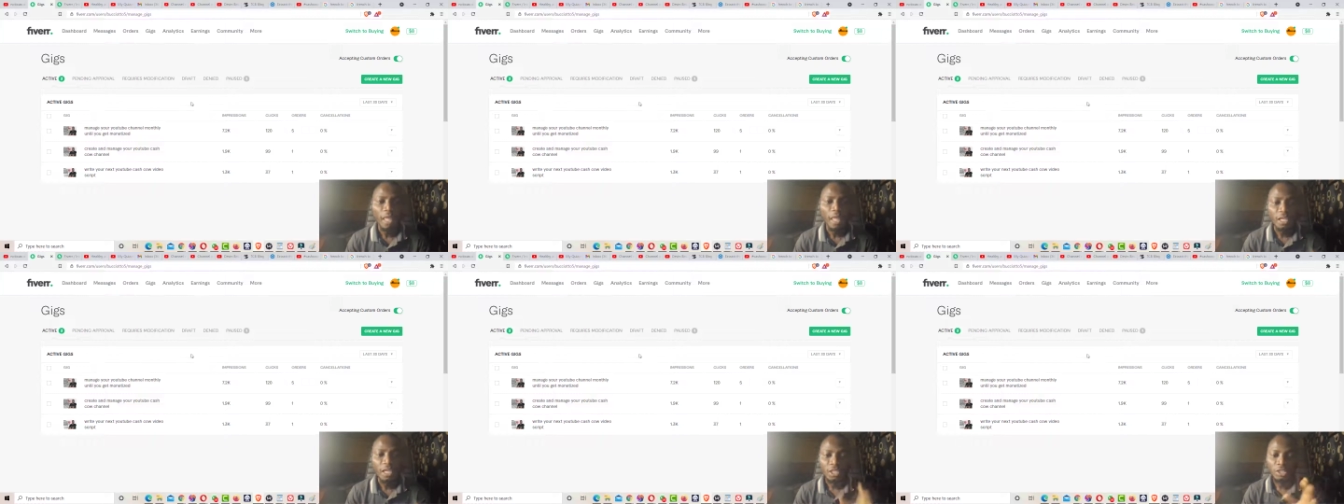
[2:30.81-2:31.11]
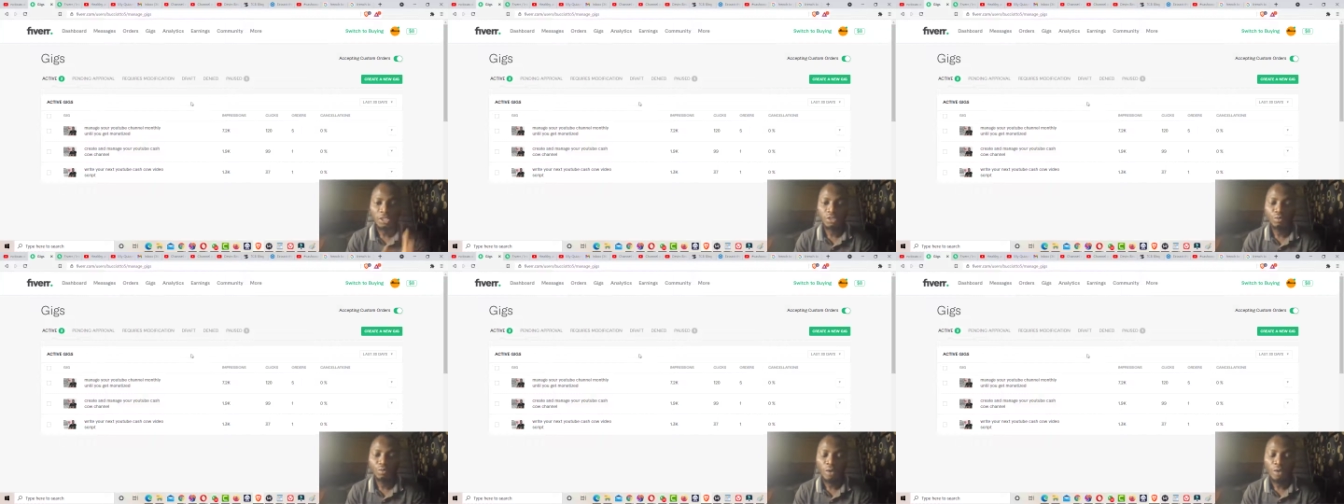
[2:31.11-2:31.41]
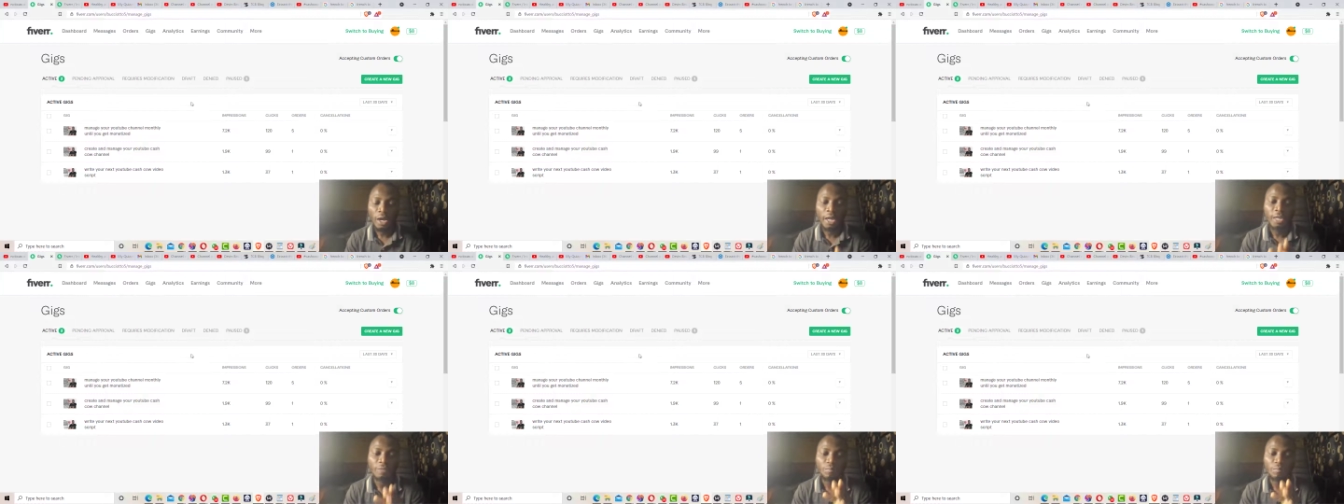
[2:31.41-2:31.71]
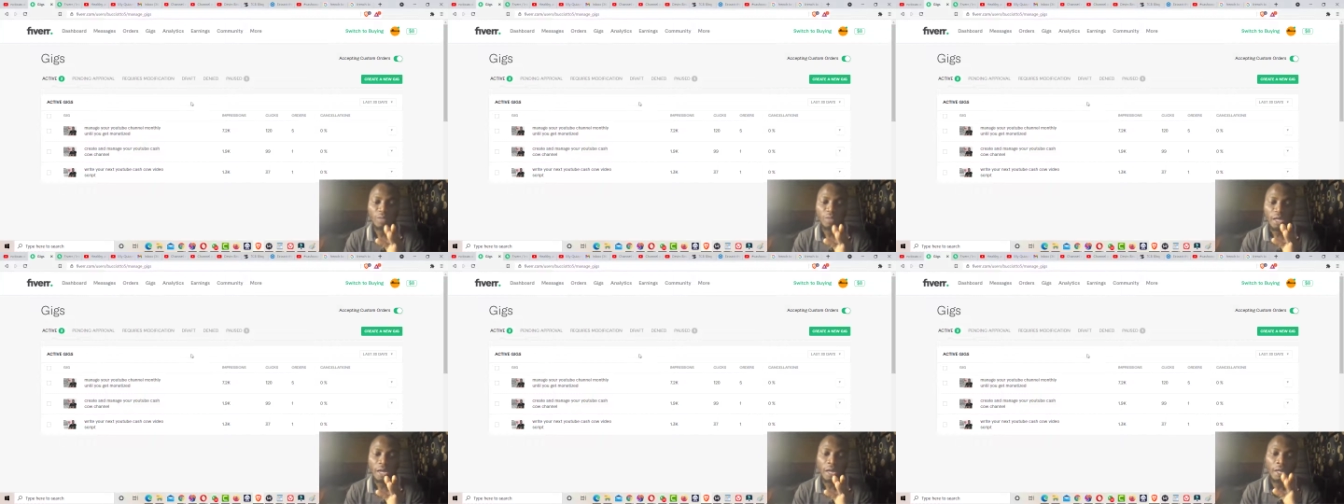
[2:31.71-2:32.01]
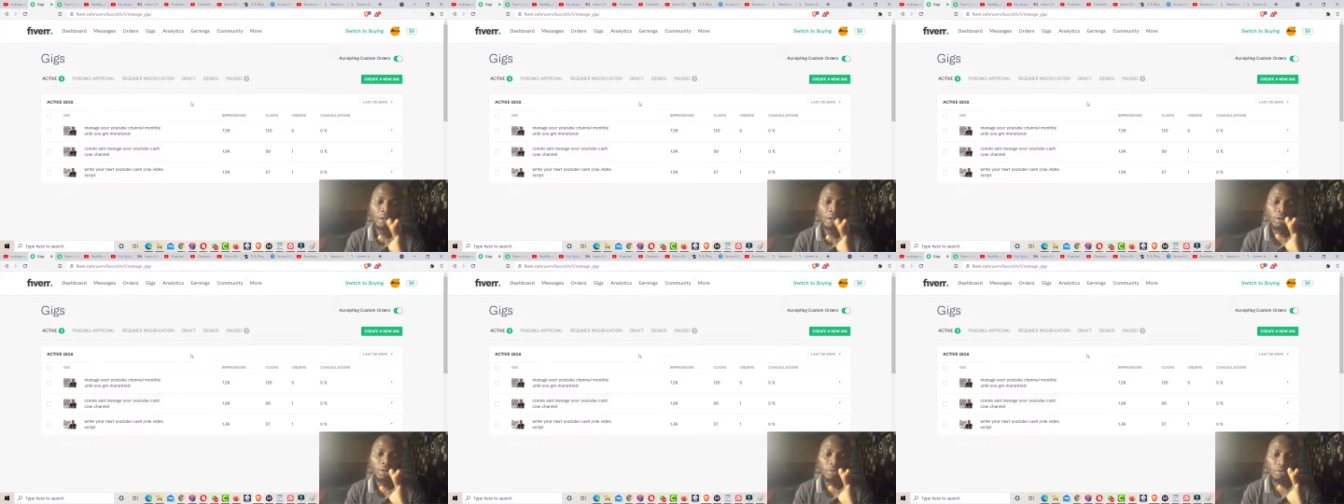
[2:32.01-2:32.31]
The reason why
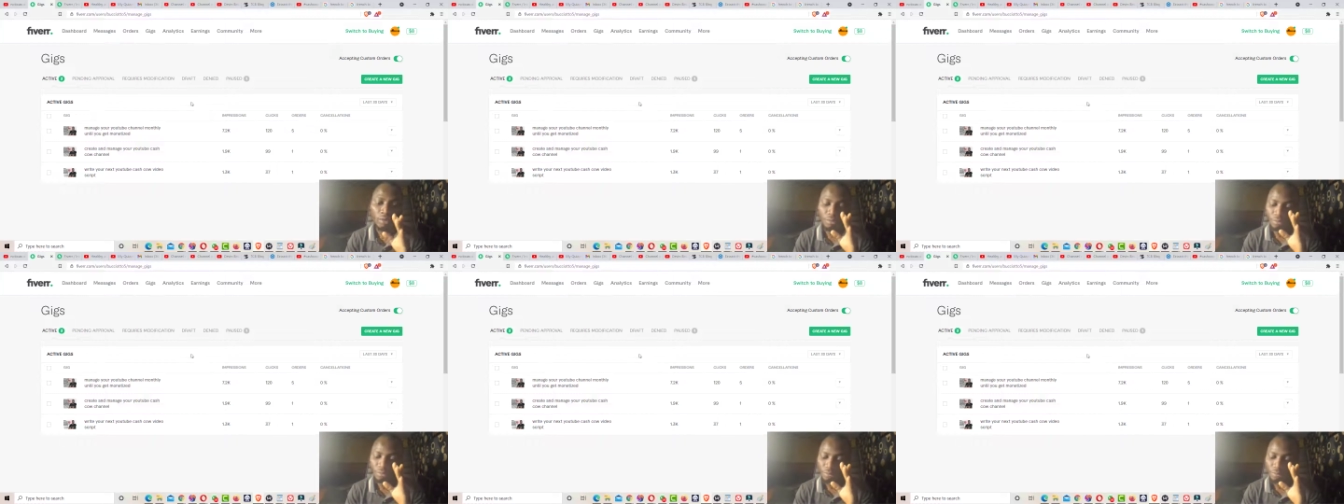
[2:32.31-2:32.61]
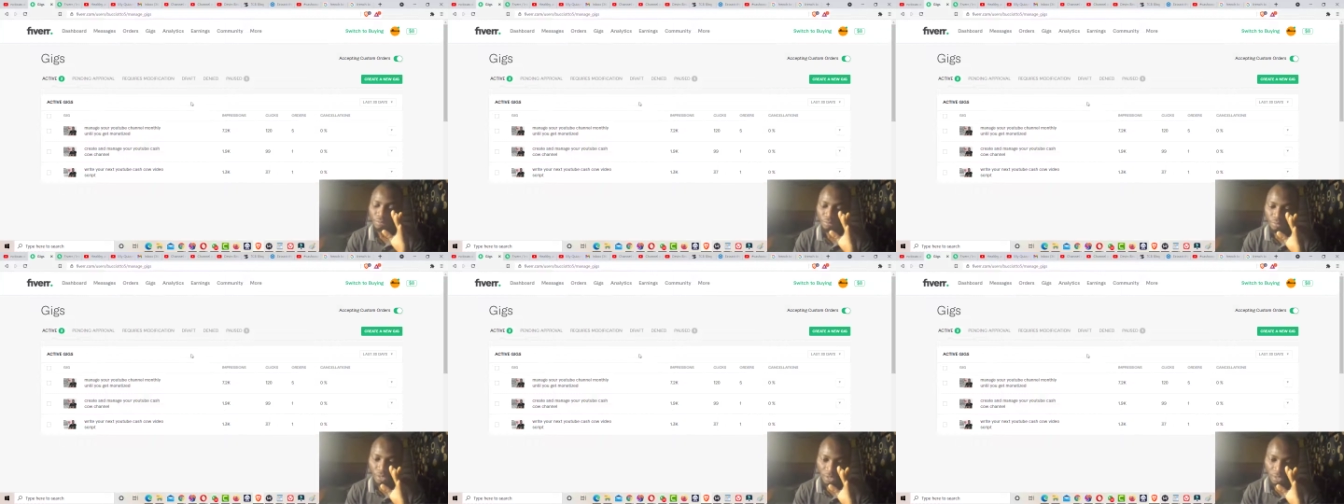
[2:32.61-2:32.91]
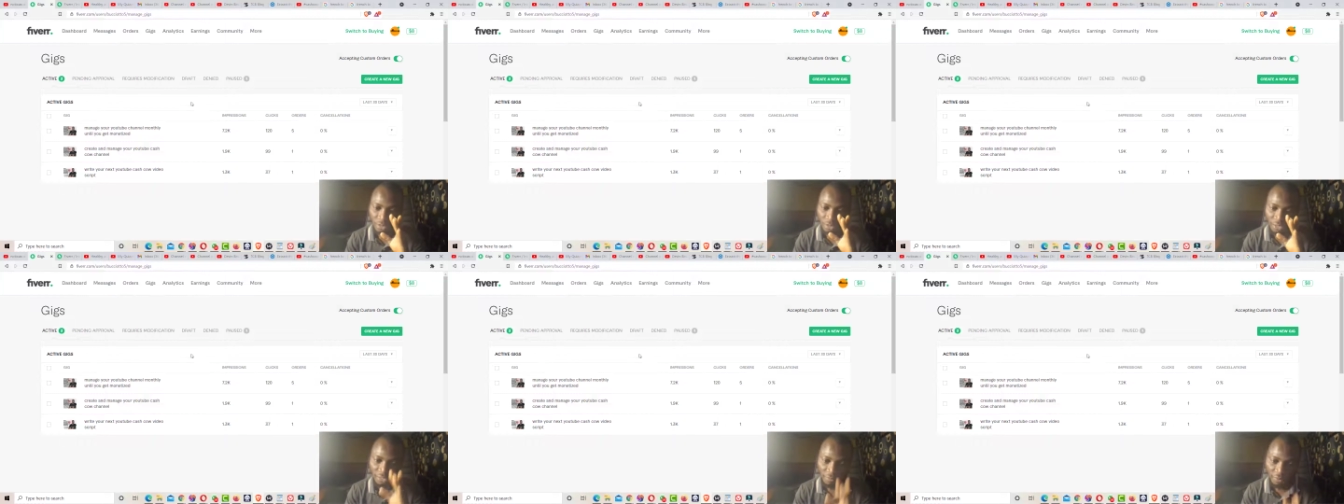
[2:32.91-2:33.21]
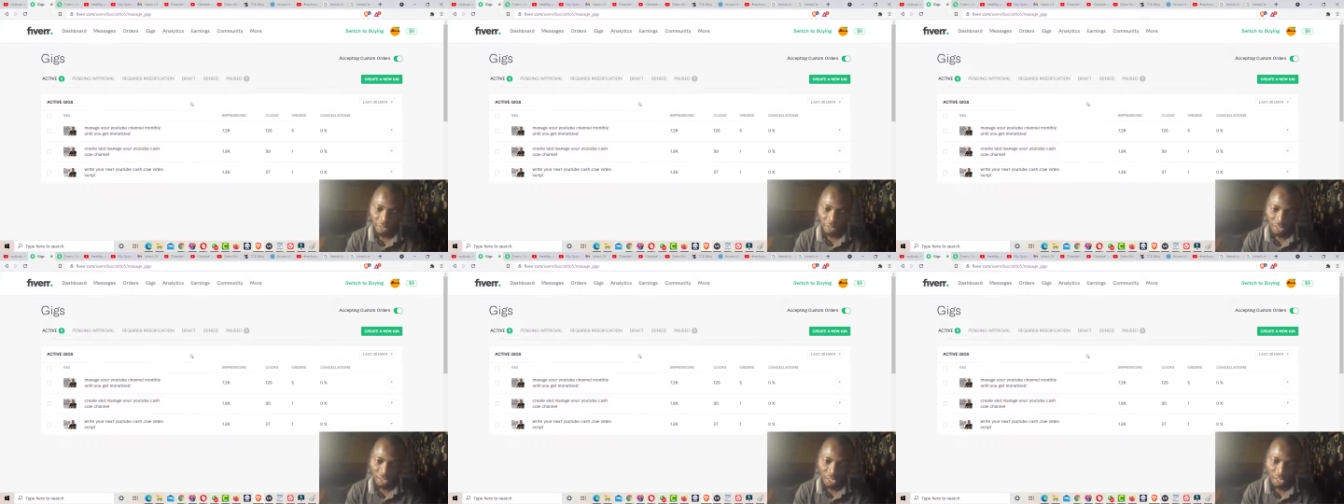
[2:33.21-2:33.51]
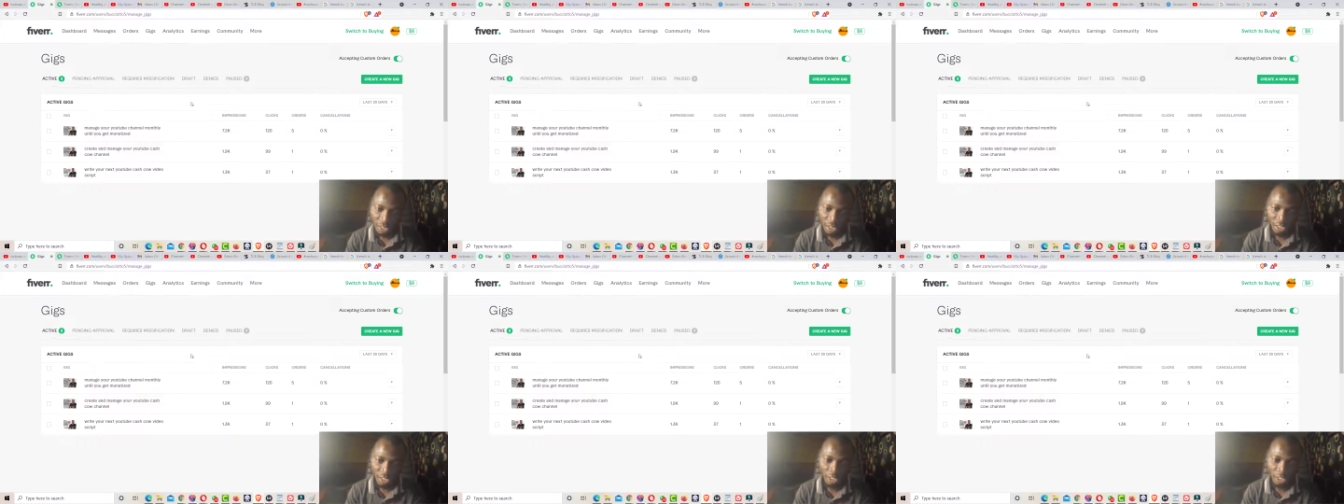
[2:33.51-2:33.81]
I definitely
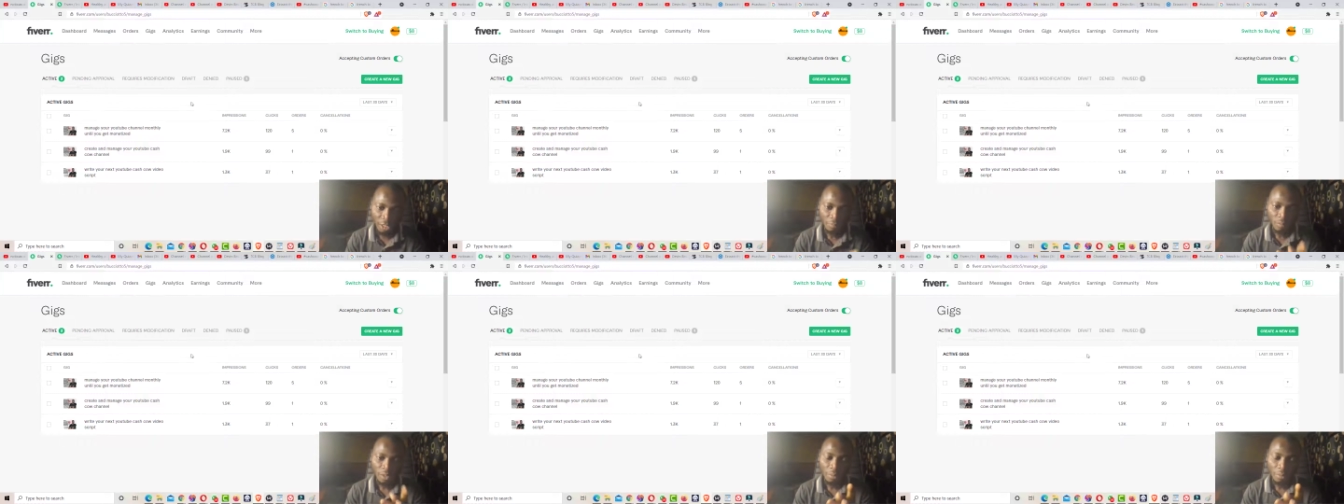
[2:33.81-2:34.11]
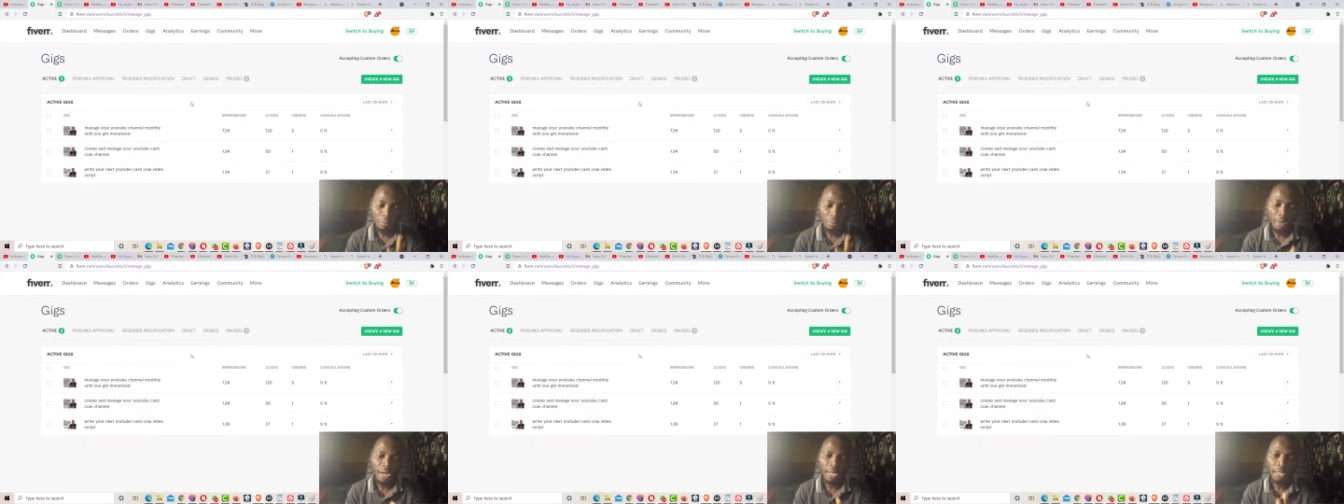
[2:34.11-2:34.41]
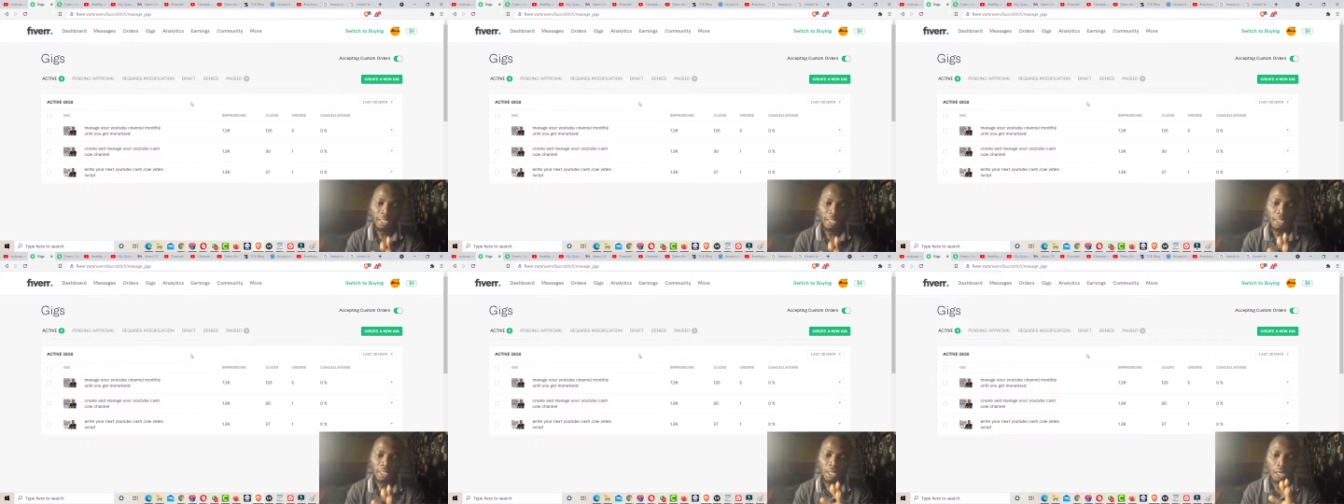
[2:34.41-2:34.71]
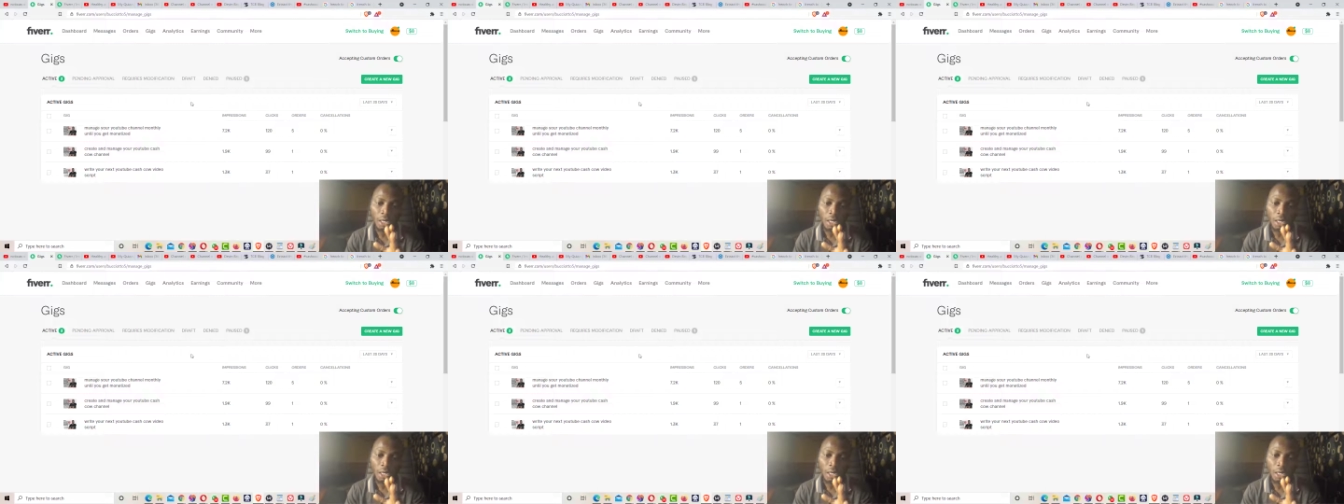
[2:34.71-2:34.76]
think my